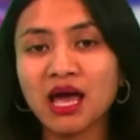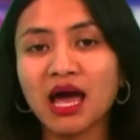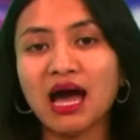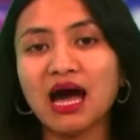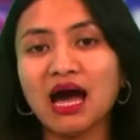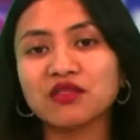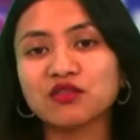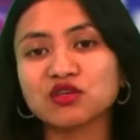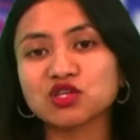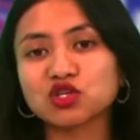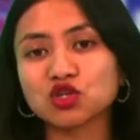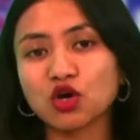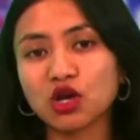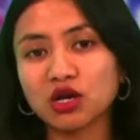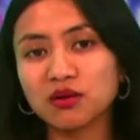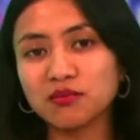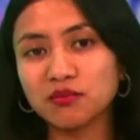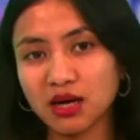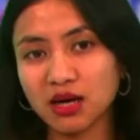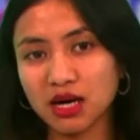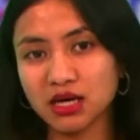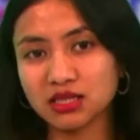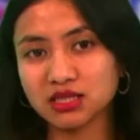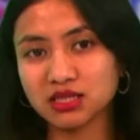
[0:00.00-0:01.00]
and the Solemn
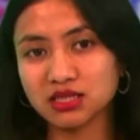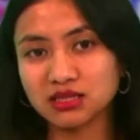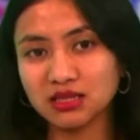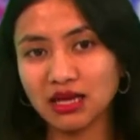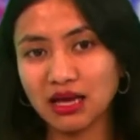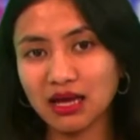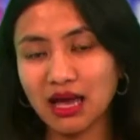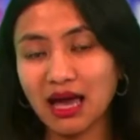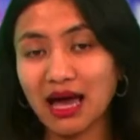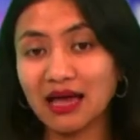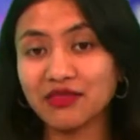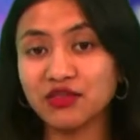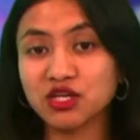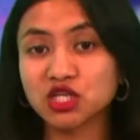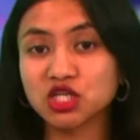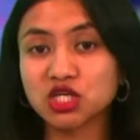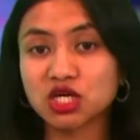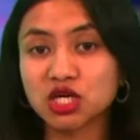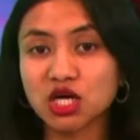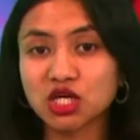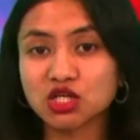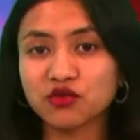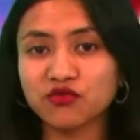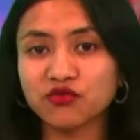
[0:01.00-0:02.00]
Mass at the
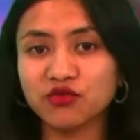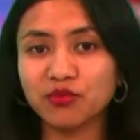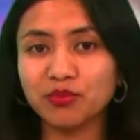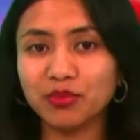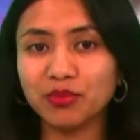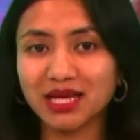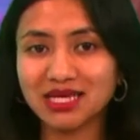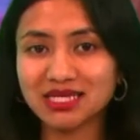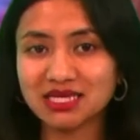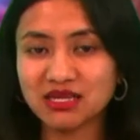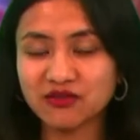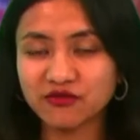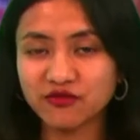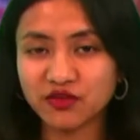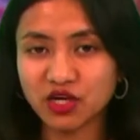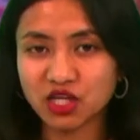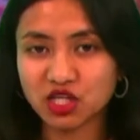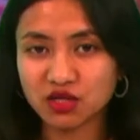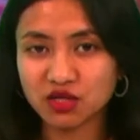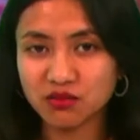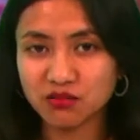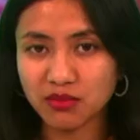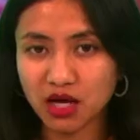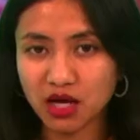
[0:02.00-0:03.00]
Church of the Blessed
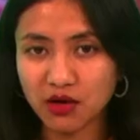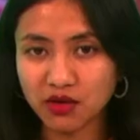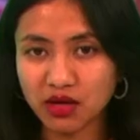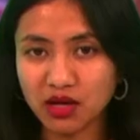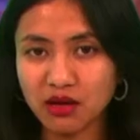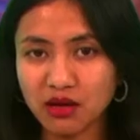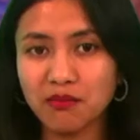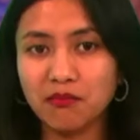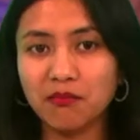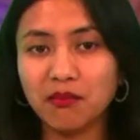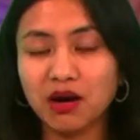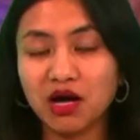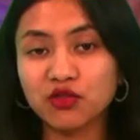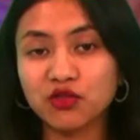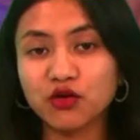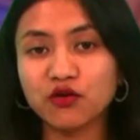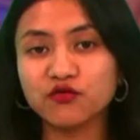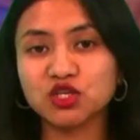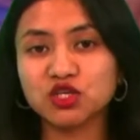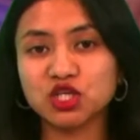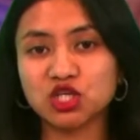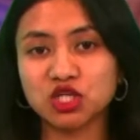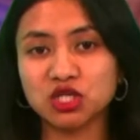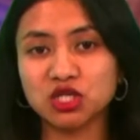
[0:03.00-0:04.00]
Virgin Mary, Mother
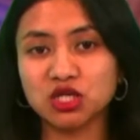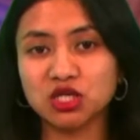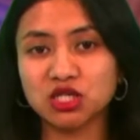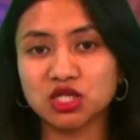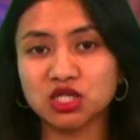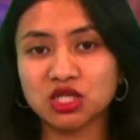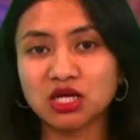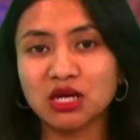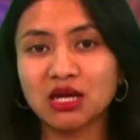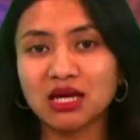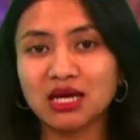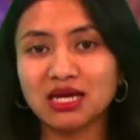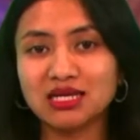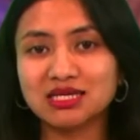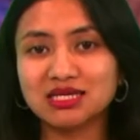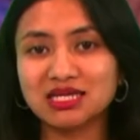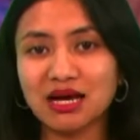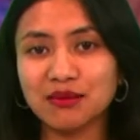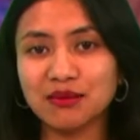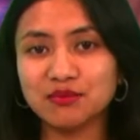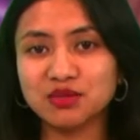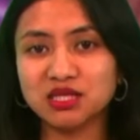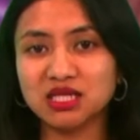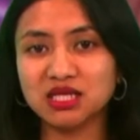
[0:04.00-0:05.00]
of the Church in
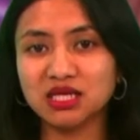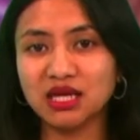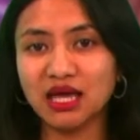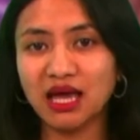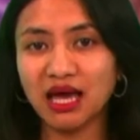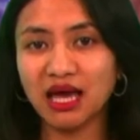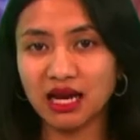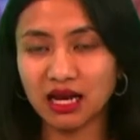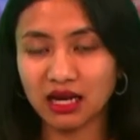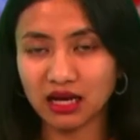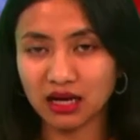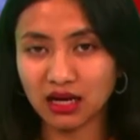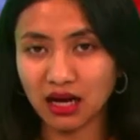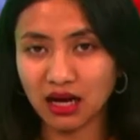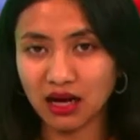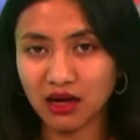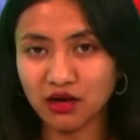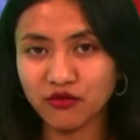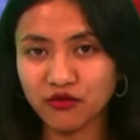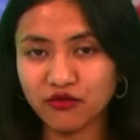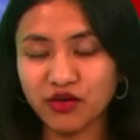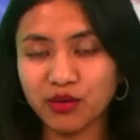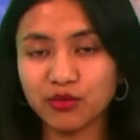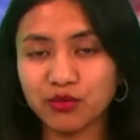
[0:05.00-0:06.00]
Zabzi,
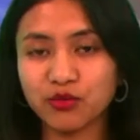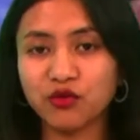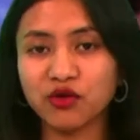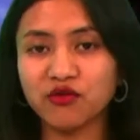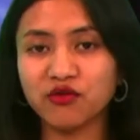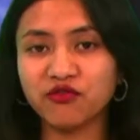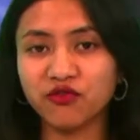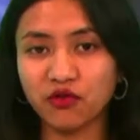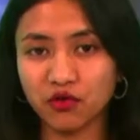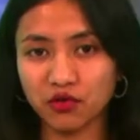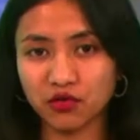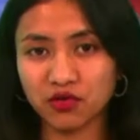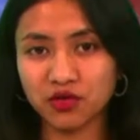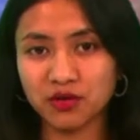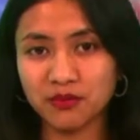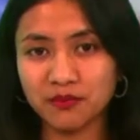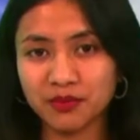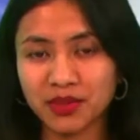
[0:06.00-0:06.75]
Helenka, February 4th.